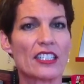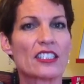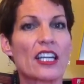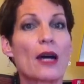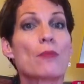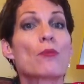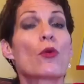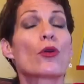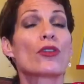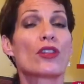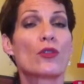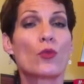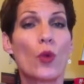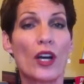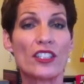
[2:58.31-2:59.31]
It's got more
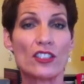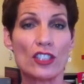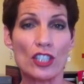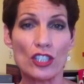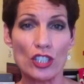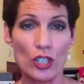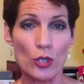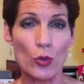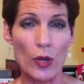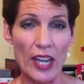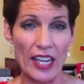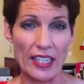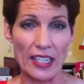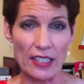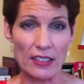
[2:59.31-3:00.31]
than one to do in